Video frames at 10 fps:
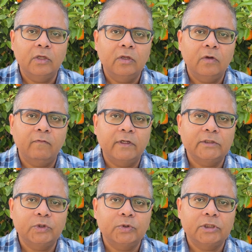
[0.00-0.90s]

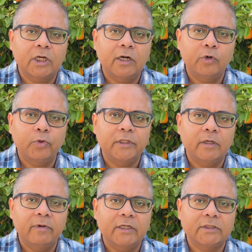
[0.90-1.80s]
once you start doing
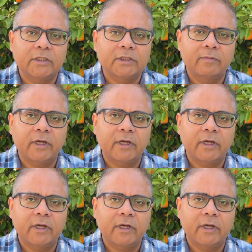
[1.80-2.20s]
the bachelor's and